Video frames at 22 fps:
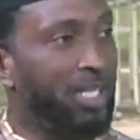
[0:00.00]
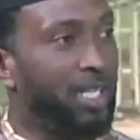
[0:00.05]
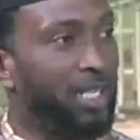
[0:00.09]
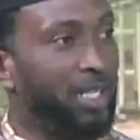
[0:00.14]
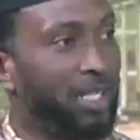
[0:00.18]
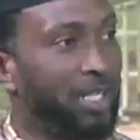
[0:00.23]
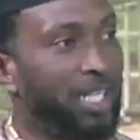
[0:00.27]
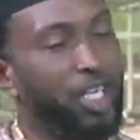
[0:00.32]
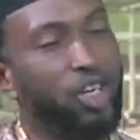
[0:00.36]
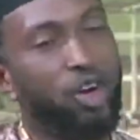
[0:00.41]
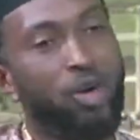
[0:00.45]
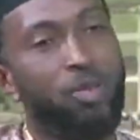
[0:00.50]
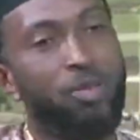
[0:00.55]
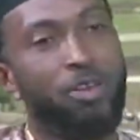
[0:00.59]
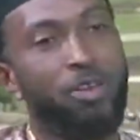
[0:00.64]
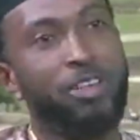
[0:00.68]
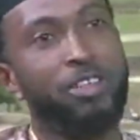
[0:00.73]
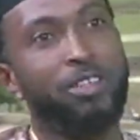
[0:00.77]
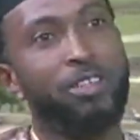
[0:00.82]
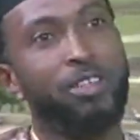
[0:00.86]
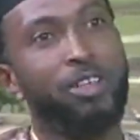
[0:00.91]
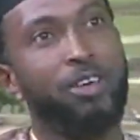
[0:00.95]
The
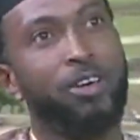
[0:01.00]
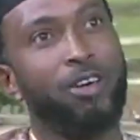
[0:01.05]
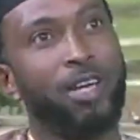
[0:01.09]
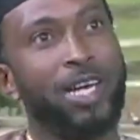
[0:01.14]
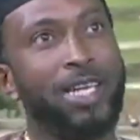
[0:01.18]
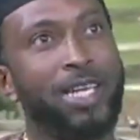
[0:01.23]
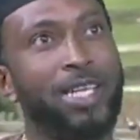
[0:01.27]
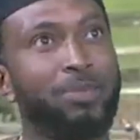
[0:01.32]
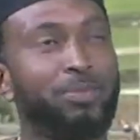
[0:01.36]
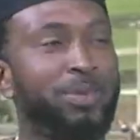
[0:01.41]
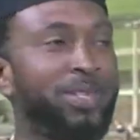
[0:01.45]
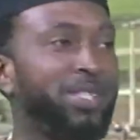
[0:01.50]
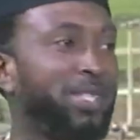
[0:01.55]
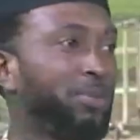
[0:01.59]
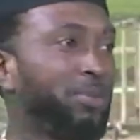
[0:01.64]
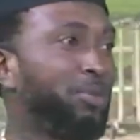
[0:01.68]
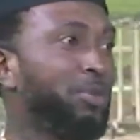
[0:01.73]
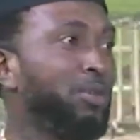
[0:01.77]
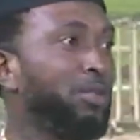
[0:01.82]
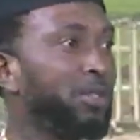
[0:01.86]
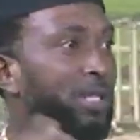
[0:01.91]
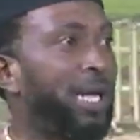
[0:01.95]
common organic
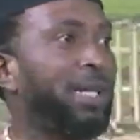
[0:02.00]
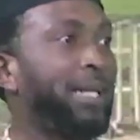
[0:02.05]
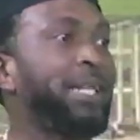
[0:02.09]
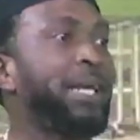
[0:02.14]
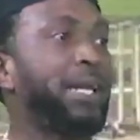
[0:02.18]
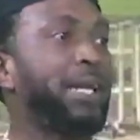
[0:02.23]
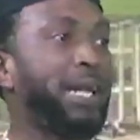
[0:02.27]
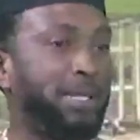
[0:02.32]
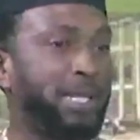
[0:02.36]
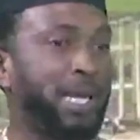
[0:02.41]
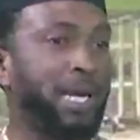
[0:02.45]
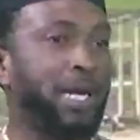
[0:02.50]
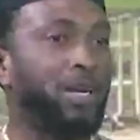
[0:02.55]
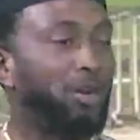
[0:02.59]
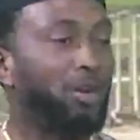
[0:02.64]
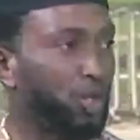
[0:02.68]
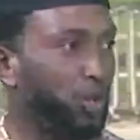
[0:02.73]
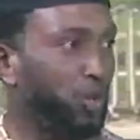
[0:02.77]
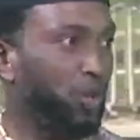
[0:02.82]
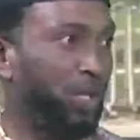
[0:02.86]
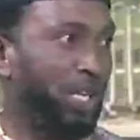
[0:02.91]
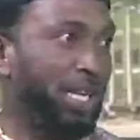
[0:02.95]
principles that held
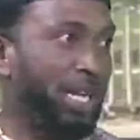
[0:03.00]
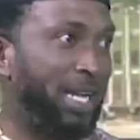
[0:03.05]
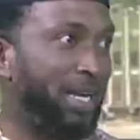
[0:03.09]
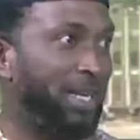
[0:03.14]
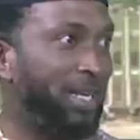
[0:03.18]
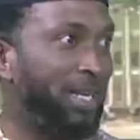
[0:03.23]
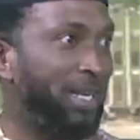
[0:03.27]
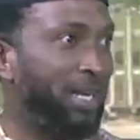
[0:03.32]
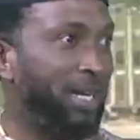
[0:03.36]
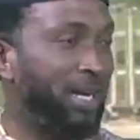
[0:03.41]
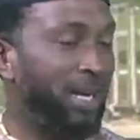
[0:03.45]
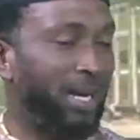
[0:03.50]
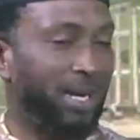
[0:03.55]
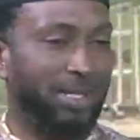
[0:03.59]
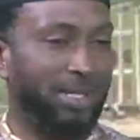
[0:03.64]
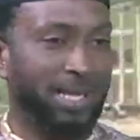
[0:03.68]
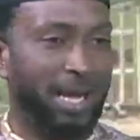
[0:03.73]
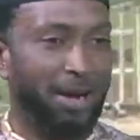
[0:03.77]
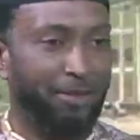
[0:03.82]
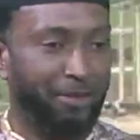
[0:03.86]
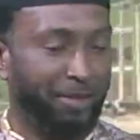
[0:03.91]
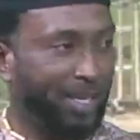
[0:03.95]
us together
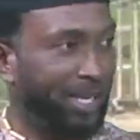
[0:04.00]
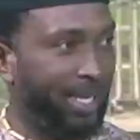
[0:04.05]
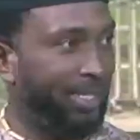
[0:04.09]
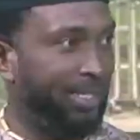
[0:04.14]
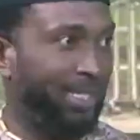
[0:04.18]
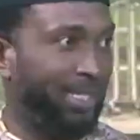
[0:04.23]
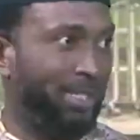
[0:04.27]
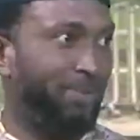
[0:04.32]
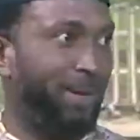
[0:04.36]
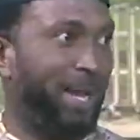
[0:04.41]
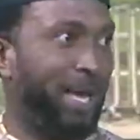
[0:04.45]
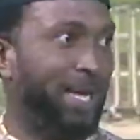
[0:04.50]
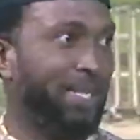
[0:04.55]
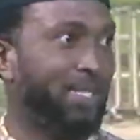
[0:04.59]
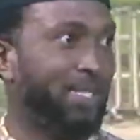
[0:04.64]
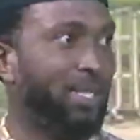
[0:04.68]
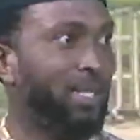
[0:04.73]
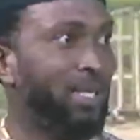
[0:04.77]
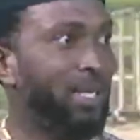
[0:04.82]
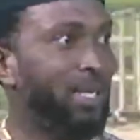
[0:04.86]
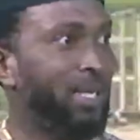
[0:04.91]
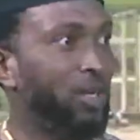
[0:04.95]
as Africans, as blacks,
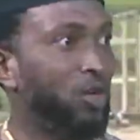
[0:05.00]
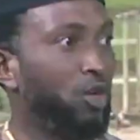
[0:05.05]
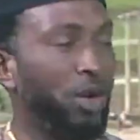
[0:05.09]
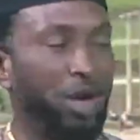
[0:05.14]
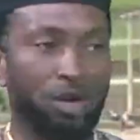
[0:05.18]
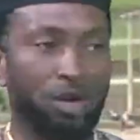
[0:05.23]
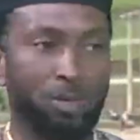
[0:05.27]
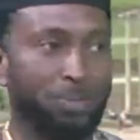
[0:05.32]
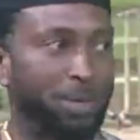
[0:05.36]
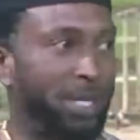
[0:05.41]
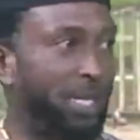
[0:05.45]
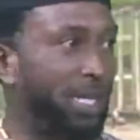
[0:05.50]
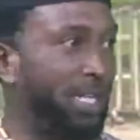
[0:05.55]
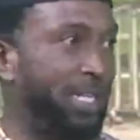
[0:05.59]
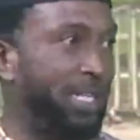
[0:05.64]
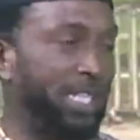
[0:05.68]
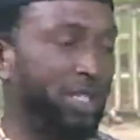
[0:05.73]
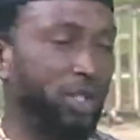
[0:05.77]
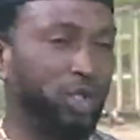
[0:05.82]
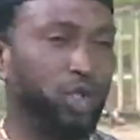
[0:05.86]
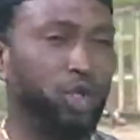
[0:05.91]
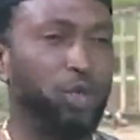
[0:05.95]
were completely
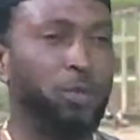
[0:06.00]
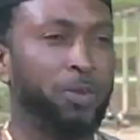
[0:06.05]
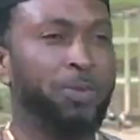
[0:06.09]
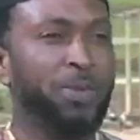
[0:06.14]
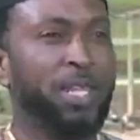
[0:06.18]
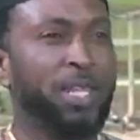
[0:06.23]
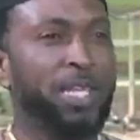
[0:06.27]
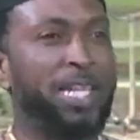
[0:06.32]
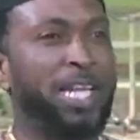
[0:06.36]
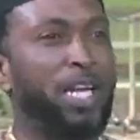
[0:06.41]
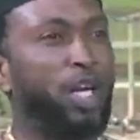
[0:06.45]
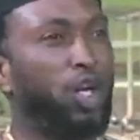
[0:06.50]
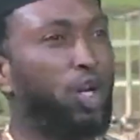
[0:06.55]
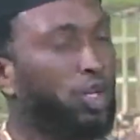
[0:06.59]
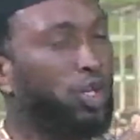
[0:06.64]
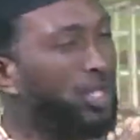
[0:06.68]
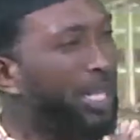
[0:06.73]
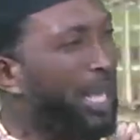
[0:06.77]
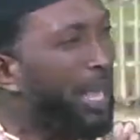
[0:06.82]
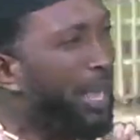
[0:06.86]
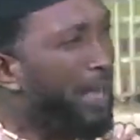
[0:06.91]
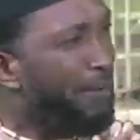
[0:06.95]
denatured. So they
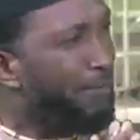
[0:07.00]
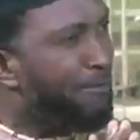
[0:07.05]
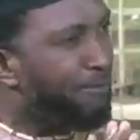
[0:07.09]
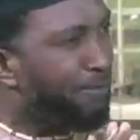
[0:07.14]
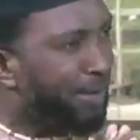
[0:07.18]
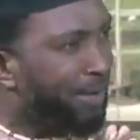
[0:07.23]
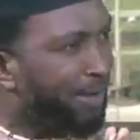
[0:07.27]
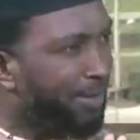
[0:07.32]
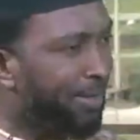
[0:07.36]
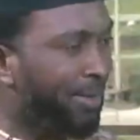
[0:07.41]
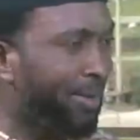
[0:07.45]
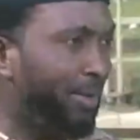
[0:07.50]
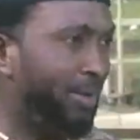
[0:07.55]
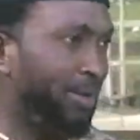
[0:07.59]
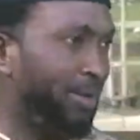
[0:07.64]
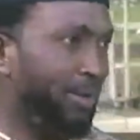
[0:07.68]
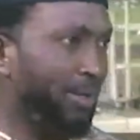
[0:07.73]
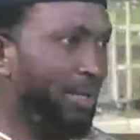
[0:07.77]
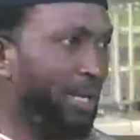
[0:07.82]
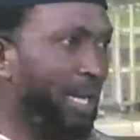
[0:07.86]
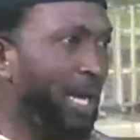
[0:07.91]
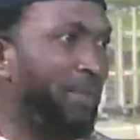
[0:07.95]
lost everything
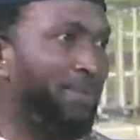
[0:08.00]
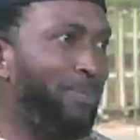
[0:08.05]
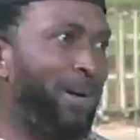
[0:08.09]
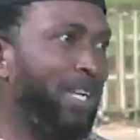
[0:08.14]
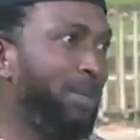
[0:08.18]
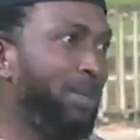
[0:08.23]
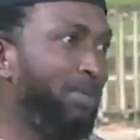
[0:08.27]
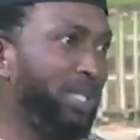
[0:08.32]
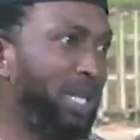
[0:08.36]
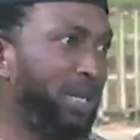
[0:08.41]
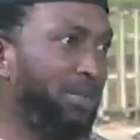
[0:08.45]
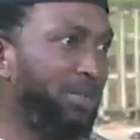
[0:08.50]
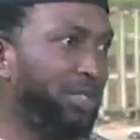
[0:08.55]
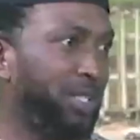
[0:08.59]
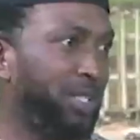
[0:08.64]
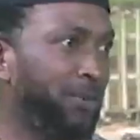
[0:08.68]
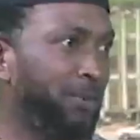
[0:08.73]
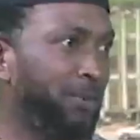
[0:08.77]
about themselves.